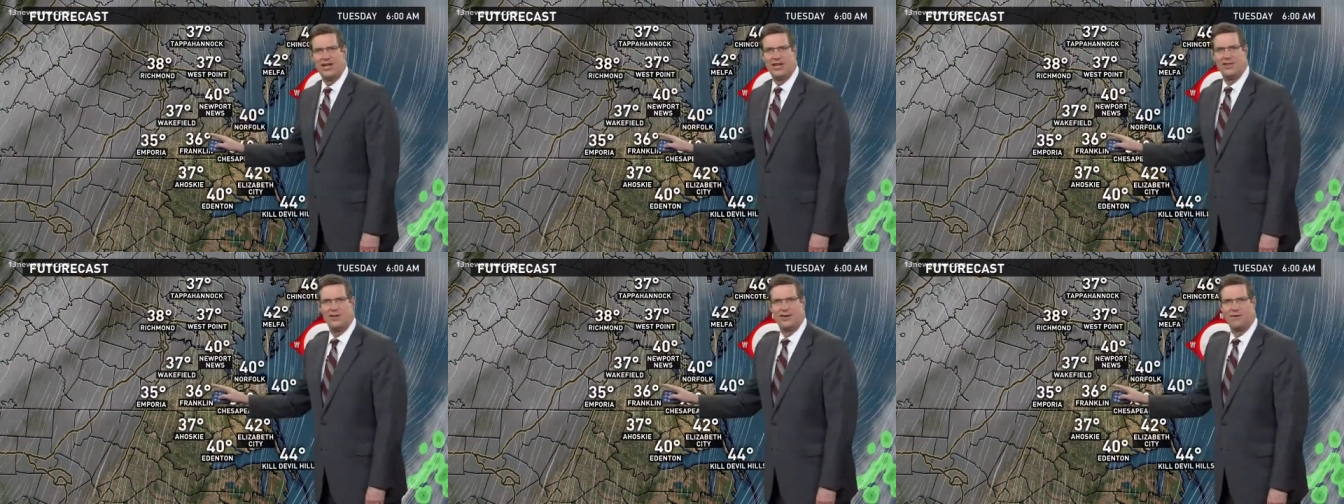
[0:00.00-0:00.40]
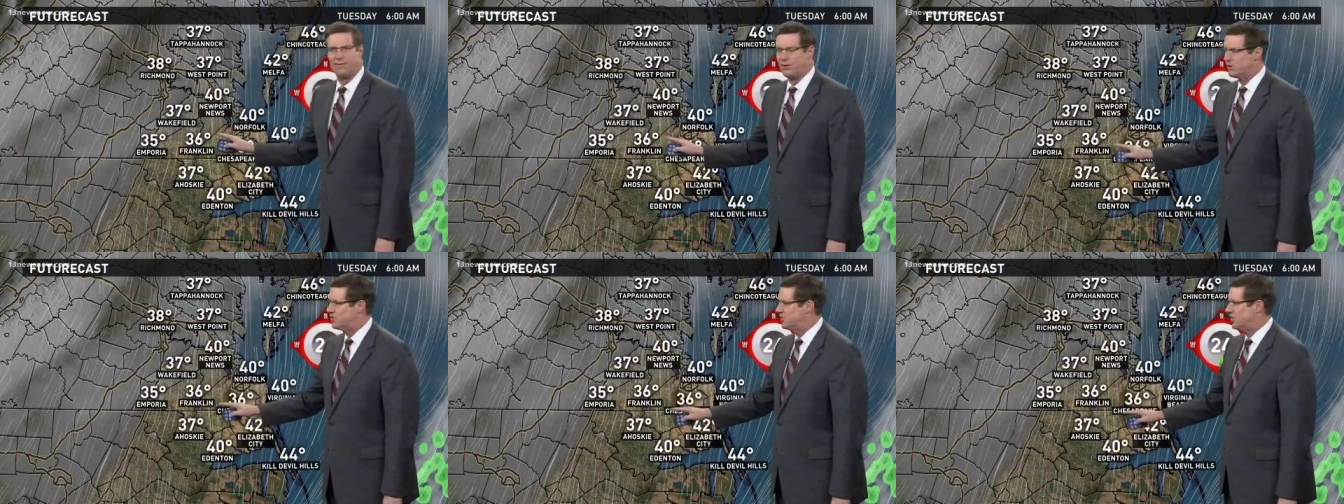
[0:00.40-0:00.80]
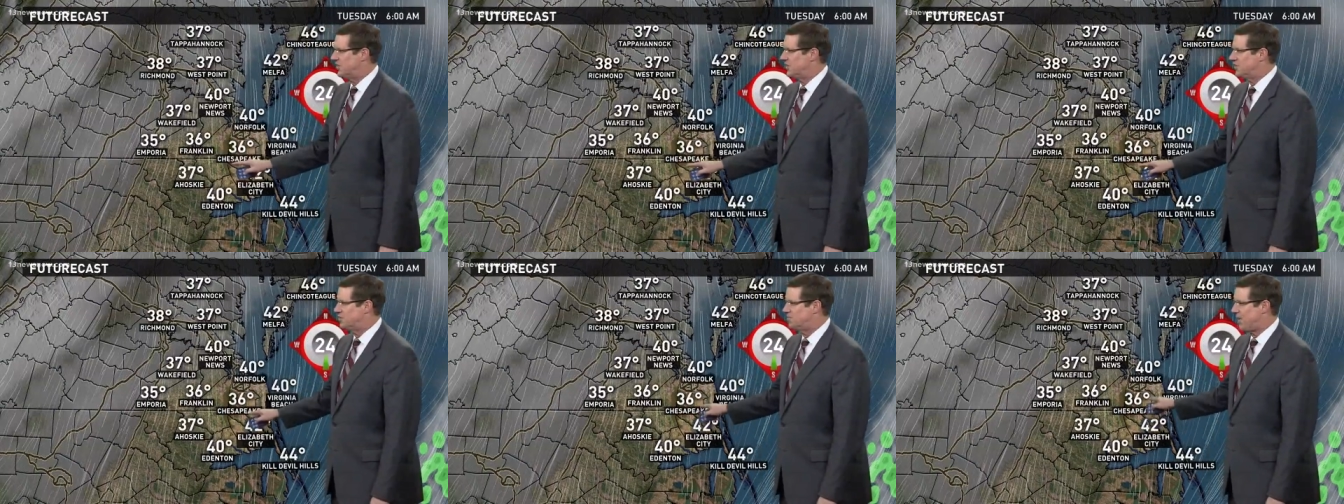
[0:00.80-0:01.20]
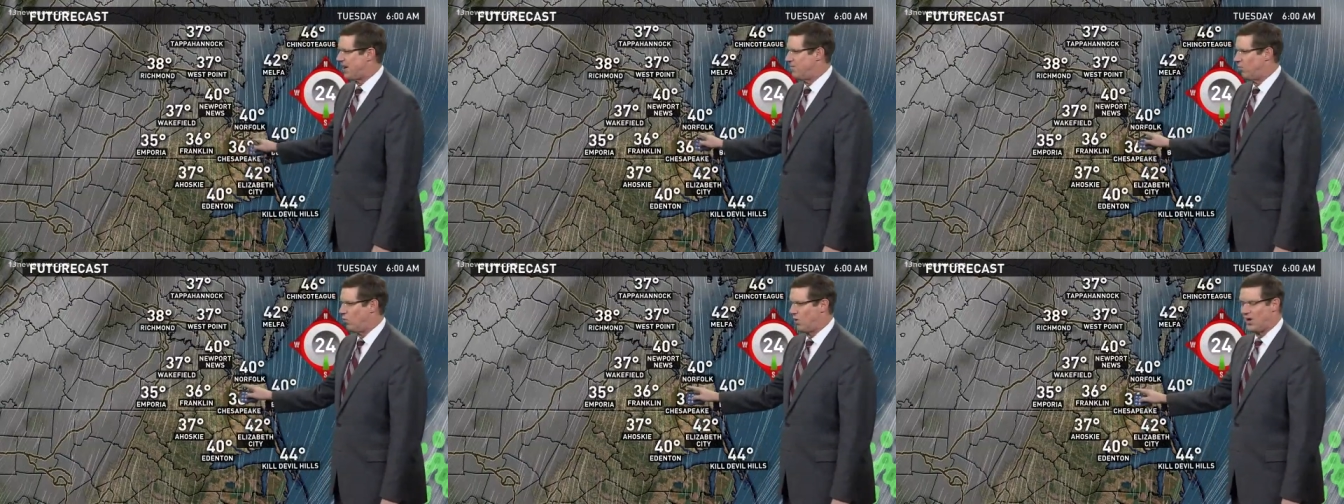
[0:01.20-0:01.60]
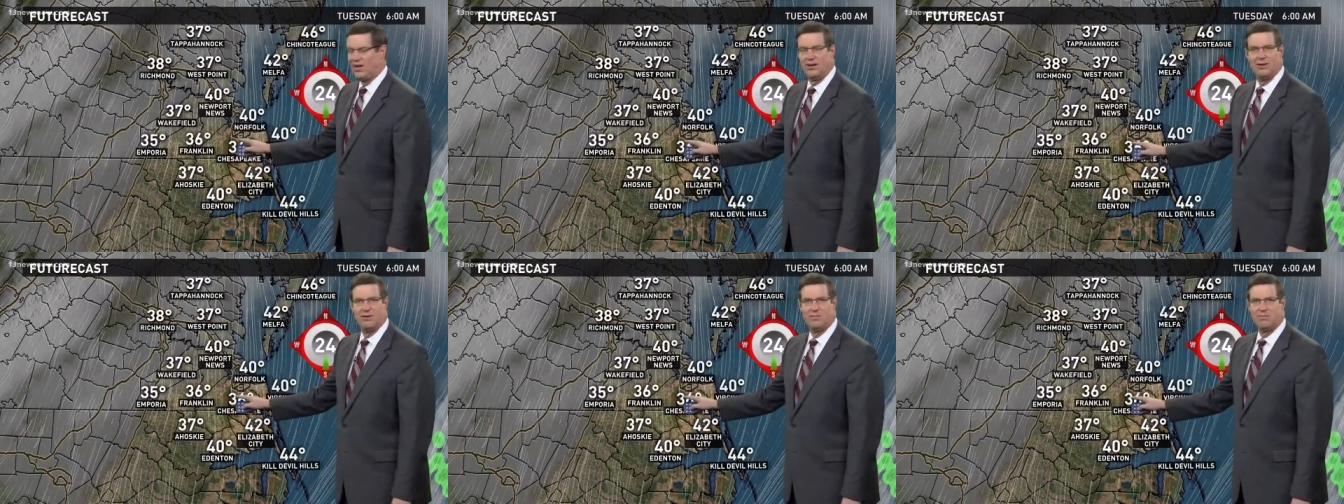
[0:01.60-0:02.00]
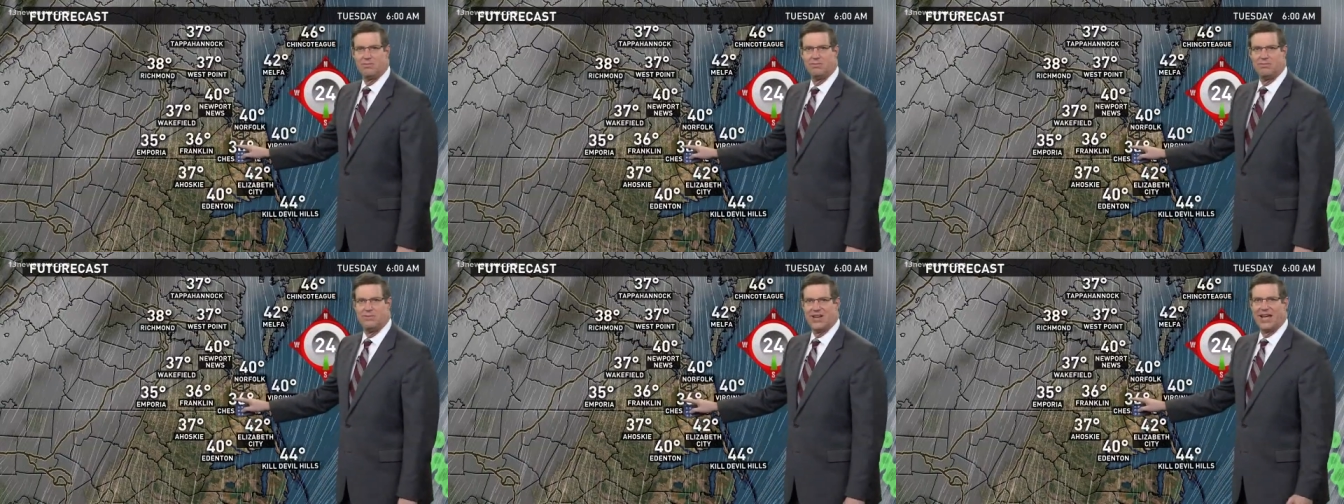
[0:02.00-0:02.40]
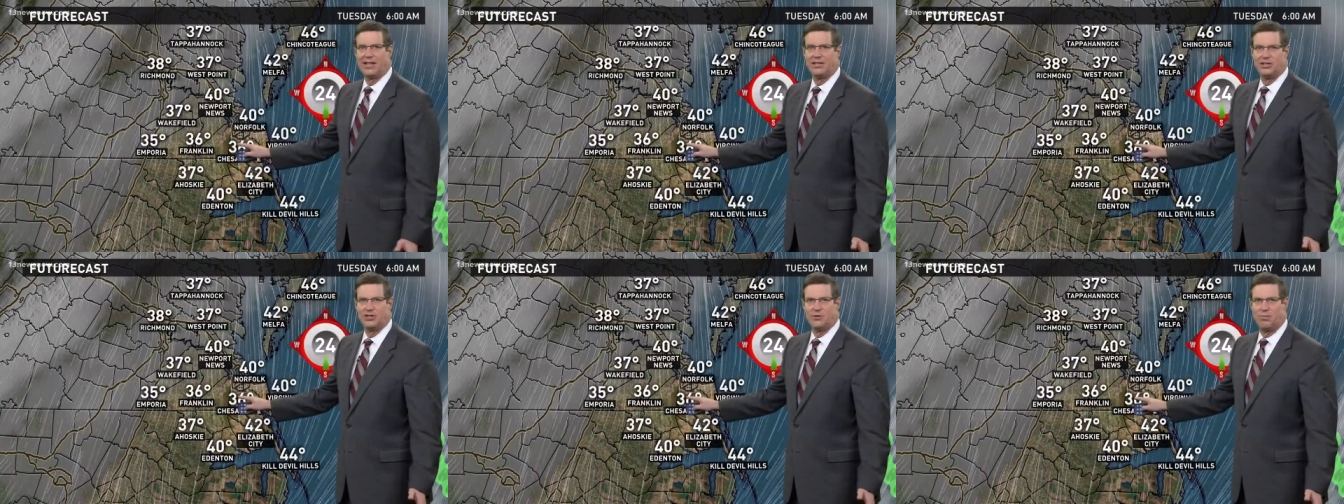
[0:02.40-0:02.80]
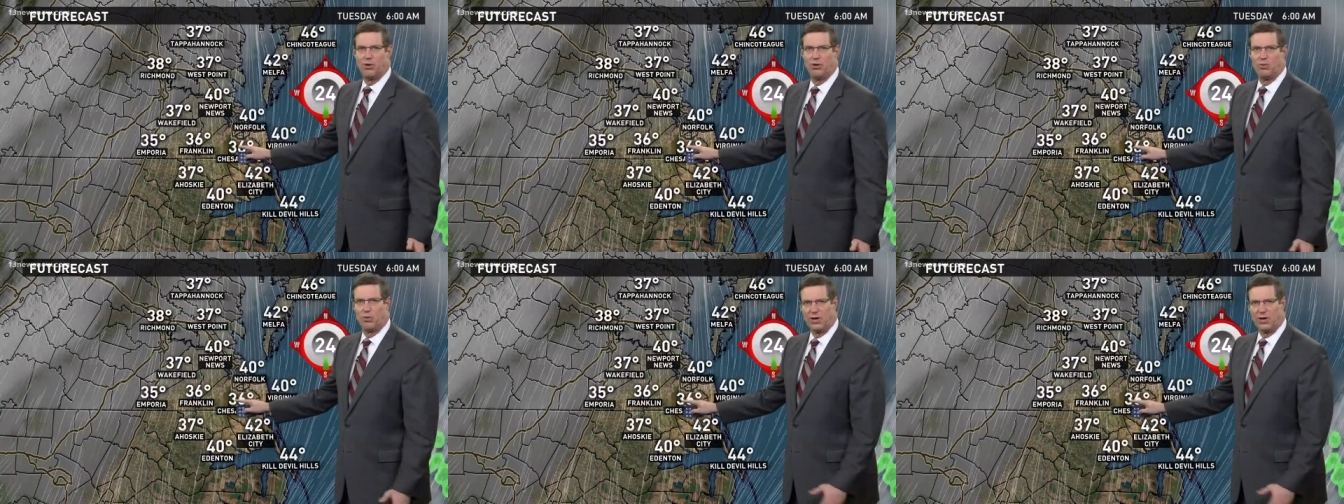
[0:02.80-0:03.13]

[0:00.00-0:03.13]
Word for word: and the difference is by morning morning, negligible.